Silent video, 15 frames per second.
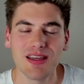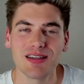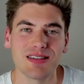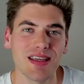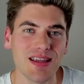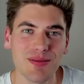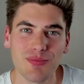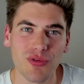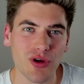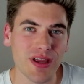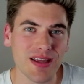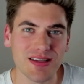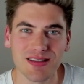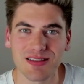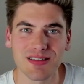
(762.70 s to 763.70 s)
take
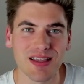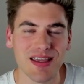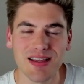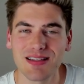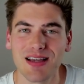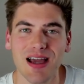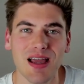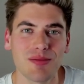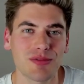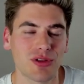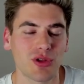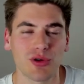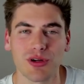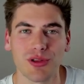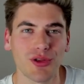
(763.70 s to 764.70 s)
breaks and take time to
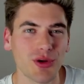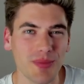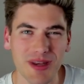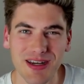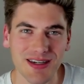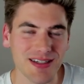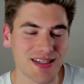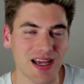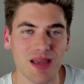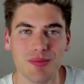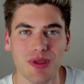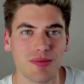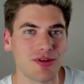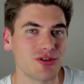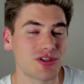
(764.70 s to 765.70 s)
learn a little bit at a time.
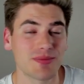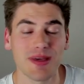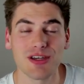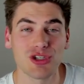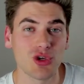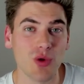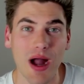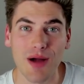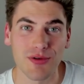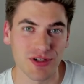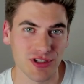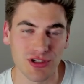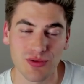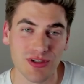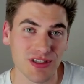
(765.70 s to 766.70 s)
Maybe you spend two hours
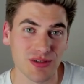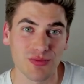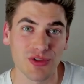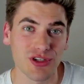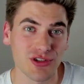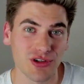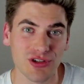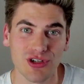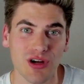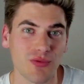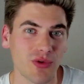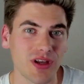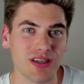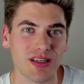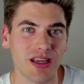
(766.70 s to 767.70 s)
doing some research on
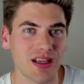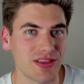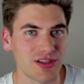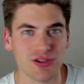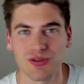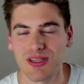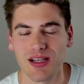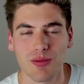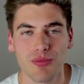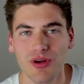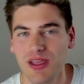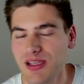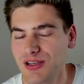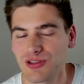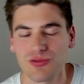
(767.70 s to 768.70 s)
one day and then you take a
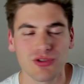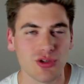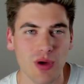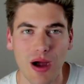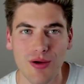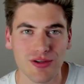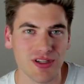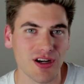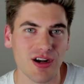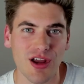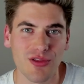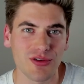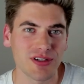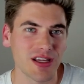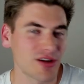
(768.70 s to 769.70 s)
break, do two hours on
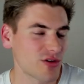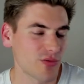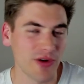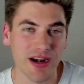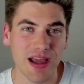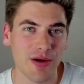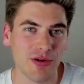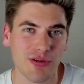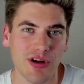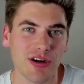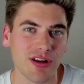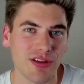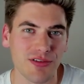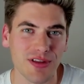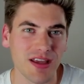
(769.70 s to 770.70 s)
another day or one hour on
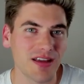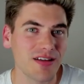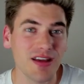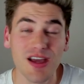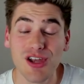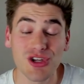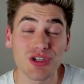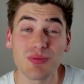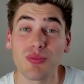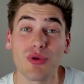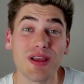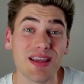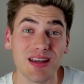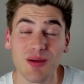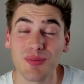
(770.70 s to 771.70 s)
another day. Just
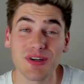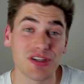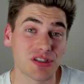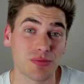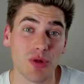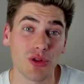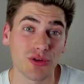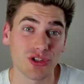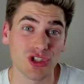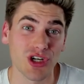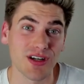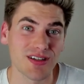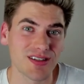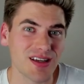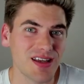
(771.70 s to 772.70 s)
break it up into smaller
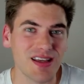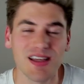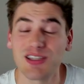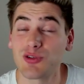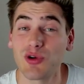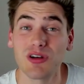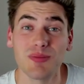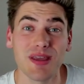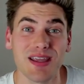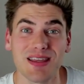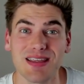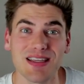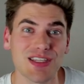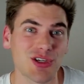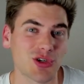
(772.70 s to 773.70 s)
chunks. It's going to make it
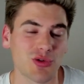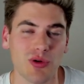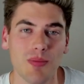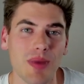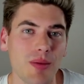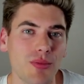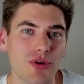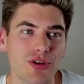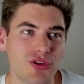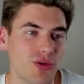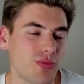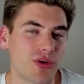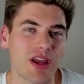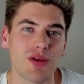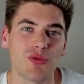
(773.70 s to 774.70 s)
easier to remember, your
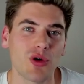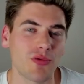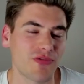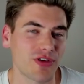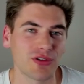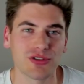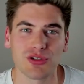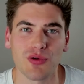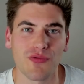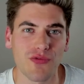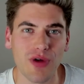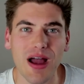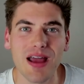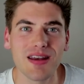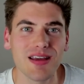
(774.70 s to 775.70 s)
brain won't feel so
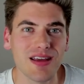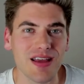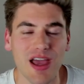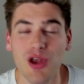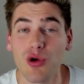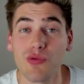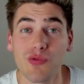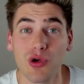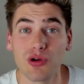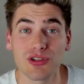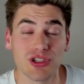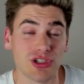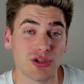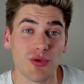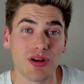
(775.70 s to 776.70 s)
fried, and overall it's
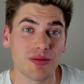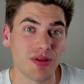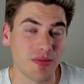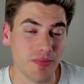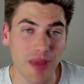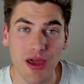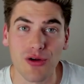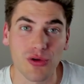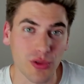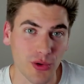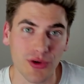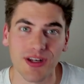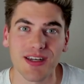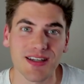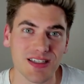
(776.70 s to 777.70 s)
just going to be a better
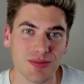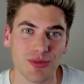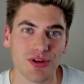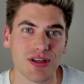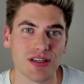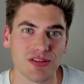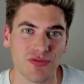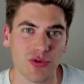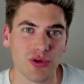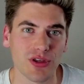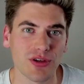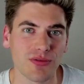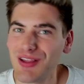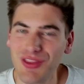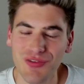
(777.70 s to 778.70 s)
learning experience for
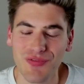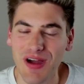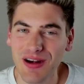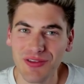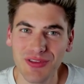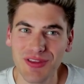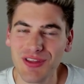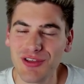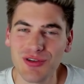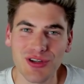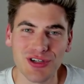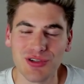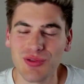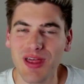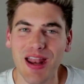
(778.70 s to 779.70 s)
you. The final thing that you can
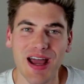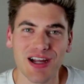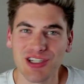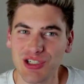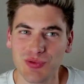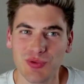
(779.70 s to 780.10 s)
do that actually